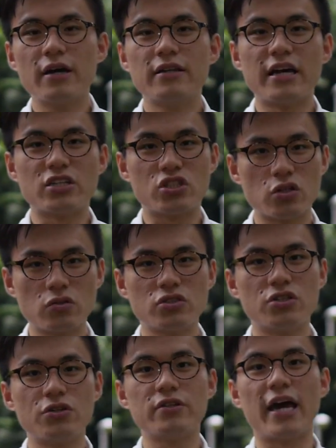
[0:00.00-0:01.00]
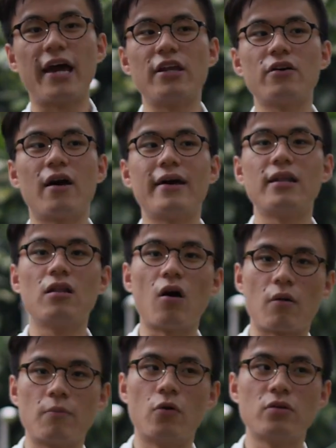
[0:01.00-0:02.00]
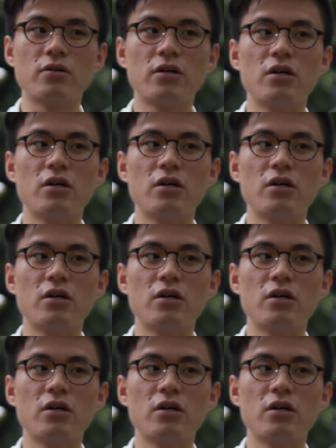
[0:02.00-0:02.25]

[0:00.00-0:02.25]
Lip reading: That shows you that you are in lock mode.